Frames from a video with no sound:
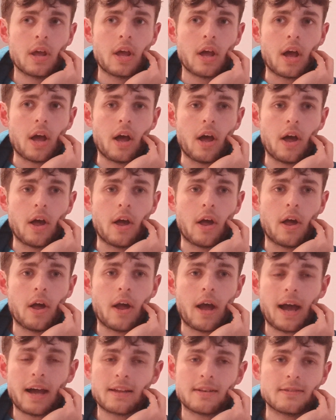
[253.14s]

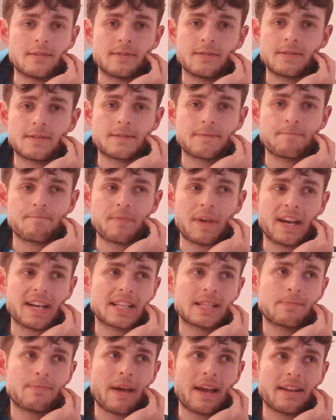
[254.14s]
And I
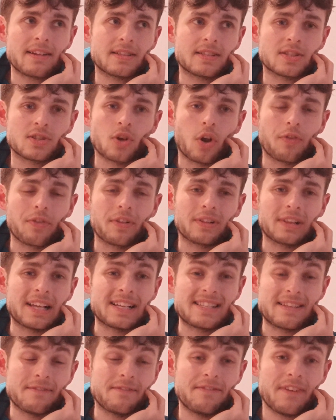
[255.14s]
expect nothing less
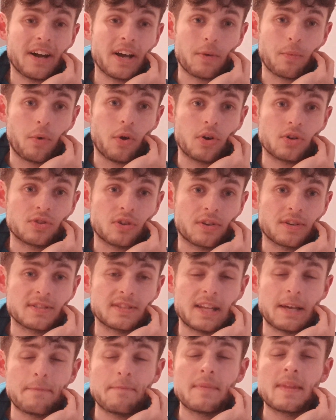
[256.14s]
than fireworks,
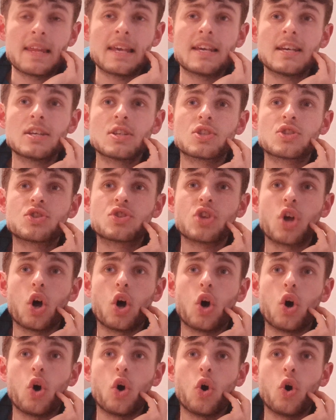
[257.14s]
honestly.
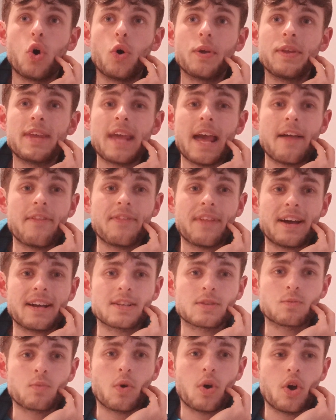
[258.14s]
So, yeah, that
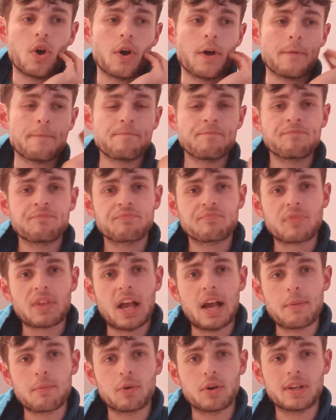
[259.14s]
is where
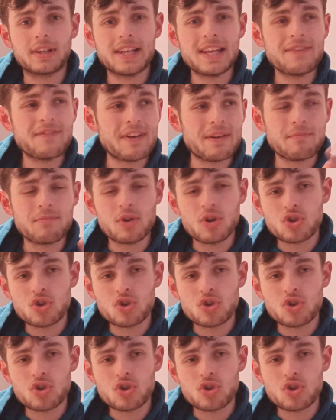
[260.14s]
I'm going to leave it.